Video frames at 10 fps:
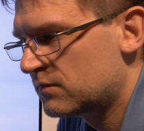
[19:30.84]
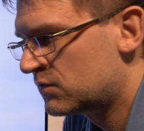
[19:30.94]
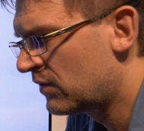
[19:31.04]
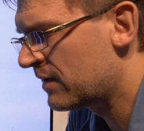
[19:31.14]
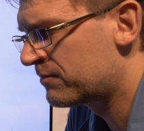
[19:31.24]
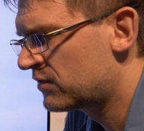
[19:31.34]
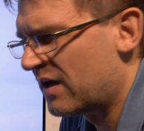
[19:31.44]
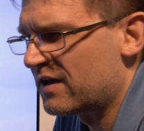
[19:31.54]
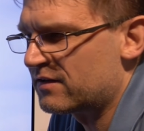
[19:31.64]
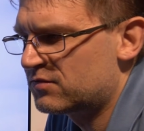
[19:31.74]
do
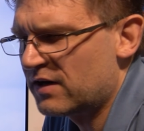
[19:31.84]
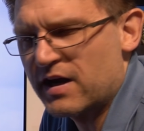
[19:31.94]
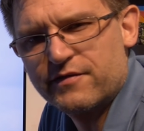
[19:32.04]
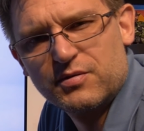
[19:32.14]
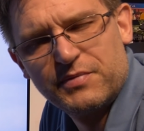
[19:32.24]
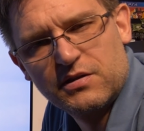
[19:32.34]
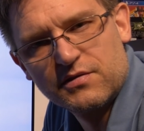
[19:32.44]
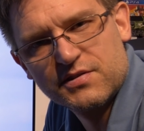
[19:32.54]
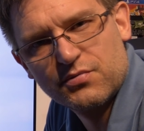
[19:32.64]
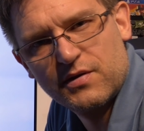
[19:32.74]
I have to be
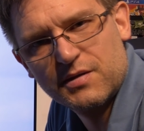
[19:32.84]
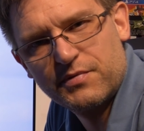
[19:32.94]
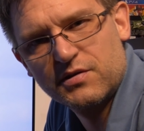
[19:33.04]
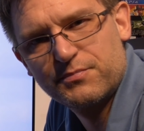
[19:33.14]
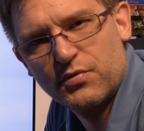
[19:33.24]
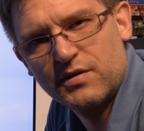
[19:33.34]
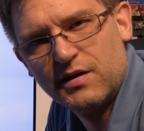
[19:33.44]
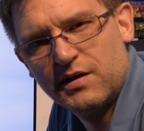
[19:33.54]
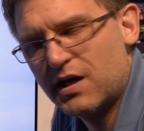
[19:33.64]
concerned about burn-in?